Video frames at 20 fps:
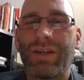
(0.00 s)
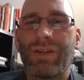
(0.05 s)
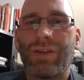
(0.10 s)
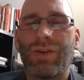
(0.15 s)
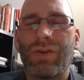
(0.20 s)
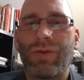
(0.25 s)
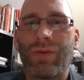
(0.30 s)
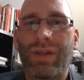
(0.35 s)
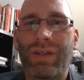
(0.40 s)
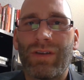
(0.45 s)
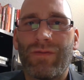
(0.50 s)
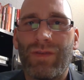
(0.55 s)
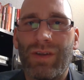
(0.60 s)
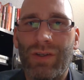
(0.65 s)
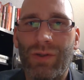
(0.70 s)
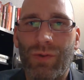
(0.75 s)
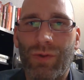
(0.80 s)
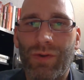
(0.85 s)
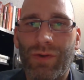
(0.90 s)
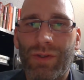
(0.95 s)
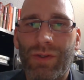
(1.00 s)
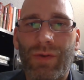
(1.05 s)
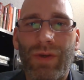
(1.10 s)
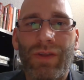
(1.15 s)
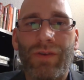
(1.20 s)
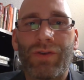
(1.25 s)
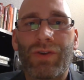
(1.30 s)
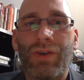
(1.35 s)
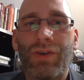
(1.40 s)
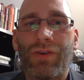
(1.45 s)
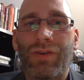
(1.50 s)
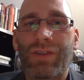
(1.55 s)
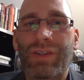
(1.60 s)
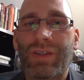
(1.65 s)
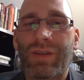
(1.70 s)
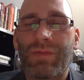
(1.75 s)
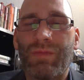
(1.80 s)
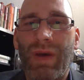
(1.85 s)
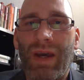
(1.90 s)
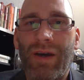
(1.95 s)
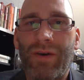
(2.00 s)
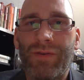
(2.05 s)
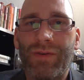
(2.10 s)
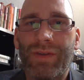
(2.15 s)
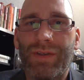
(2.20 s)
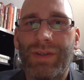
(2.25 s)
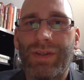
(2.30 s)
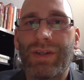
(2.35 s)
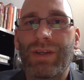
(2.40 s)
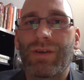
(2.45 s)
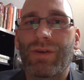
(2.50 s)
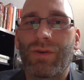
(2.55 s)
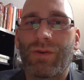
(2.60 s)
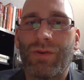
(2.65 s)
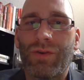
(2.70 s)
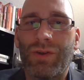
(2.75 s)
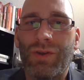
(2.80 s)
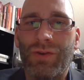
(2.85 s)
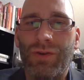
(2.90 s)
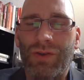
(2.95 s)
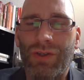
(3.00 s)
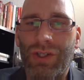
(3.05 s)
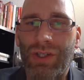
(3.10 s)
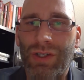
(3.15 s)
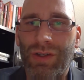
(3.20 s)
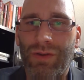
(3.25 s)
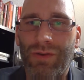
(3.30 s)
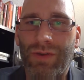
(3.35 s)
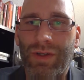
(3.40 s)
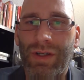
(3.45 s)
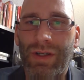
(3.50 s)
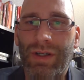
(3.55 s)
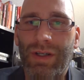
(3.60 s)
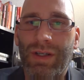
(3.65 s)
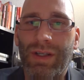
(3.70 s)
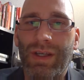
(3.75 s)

to individuals, so either to your spouse or to your children.